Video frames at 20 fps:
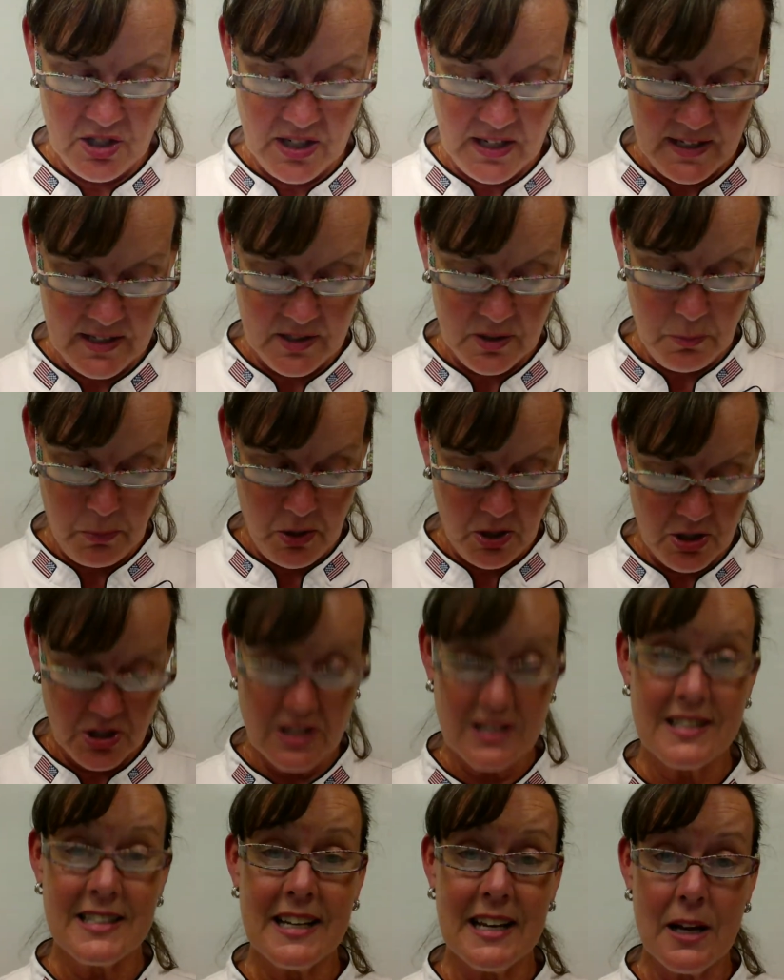as
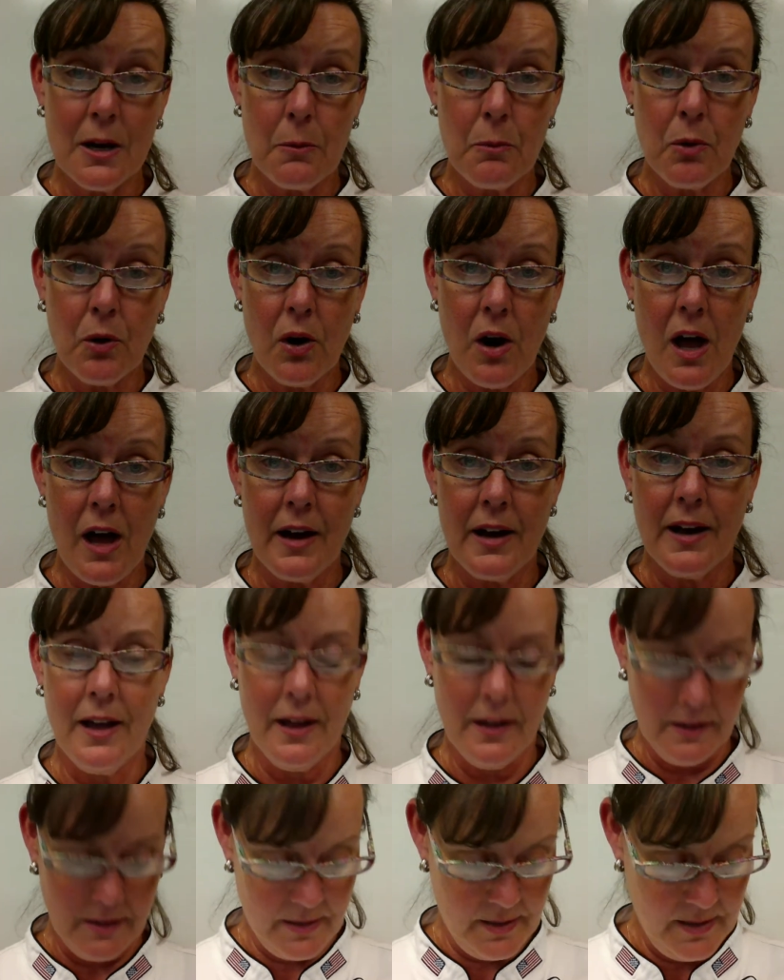purchasing a
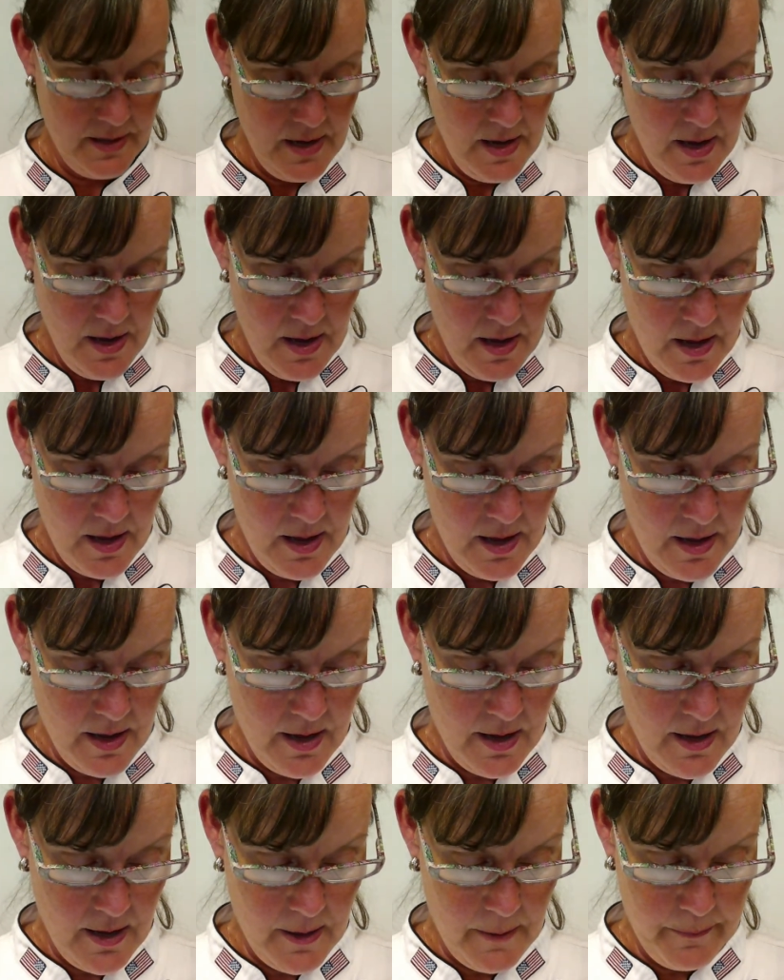product,
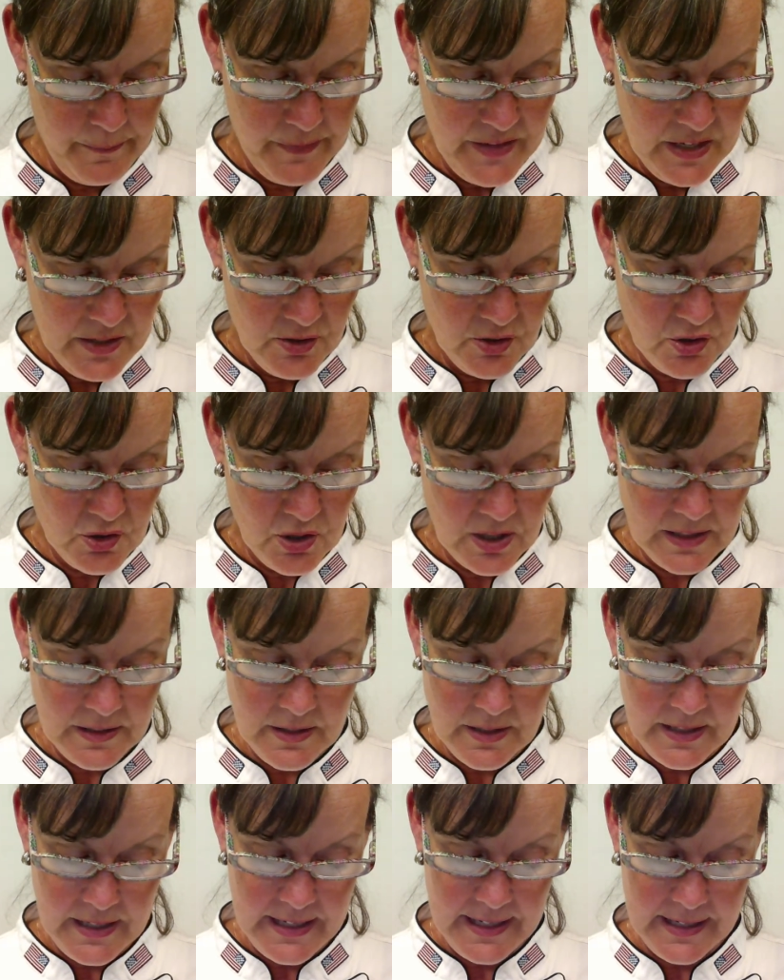
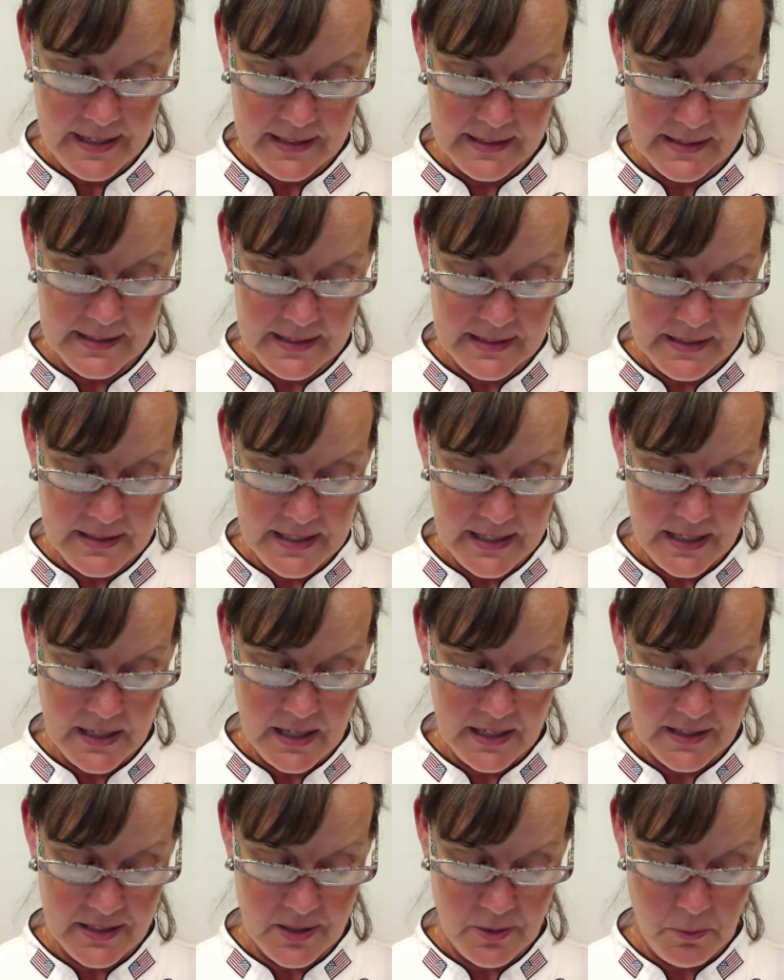strengthening existing
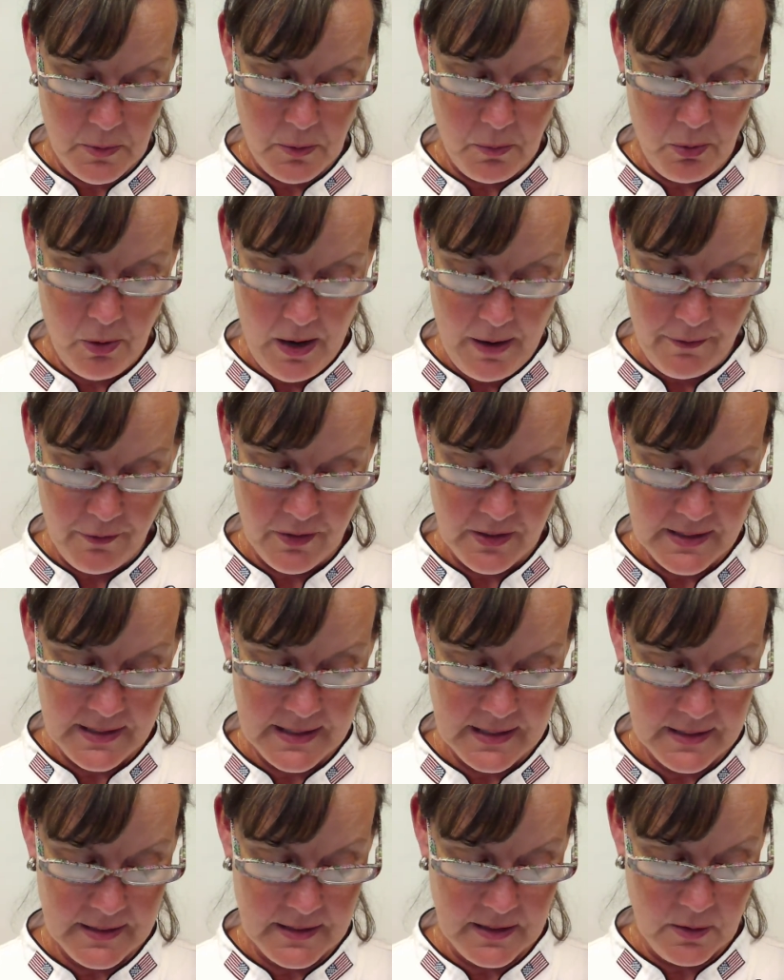customer
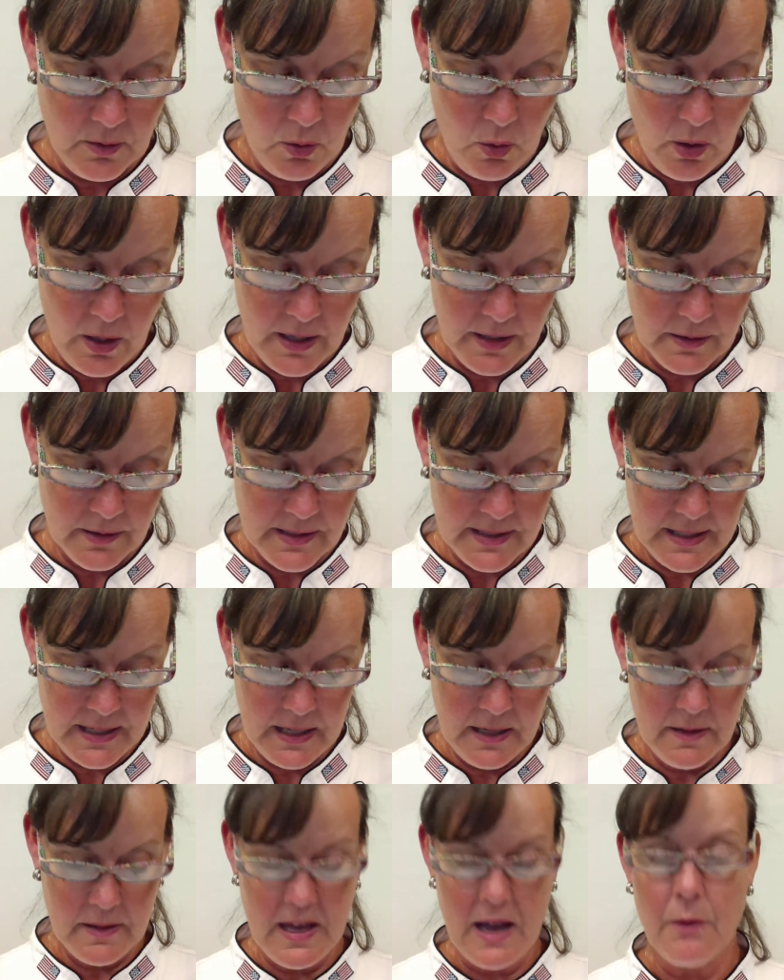preferences and
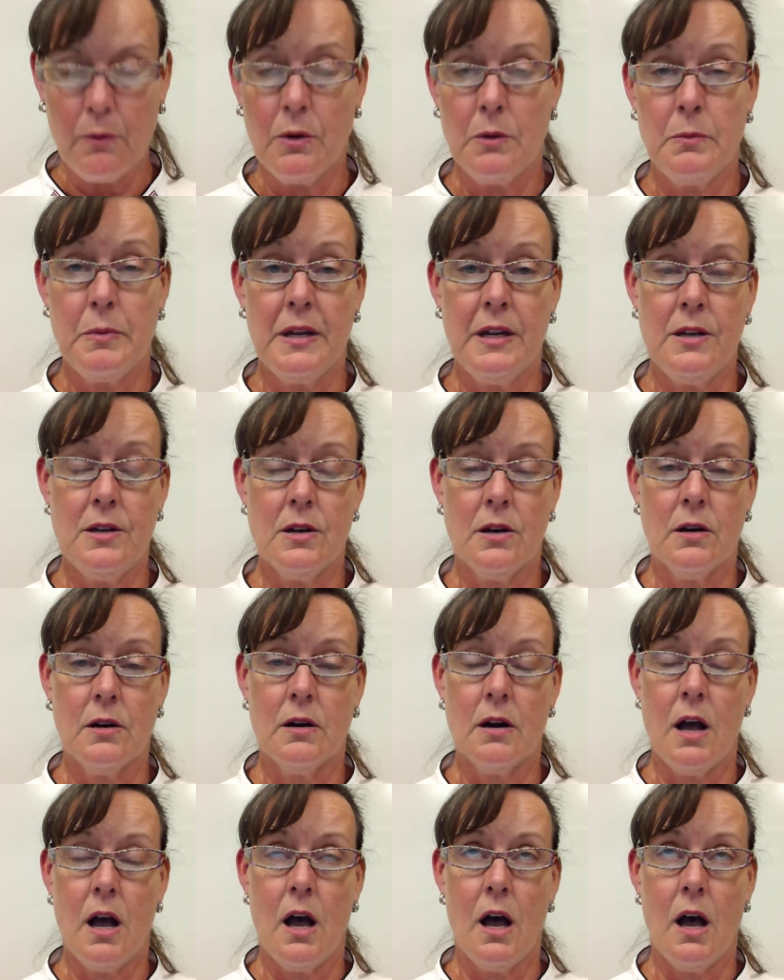loyalty. That would be your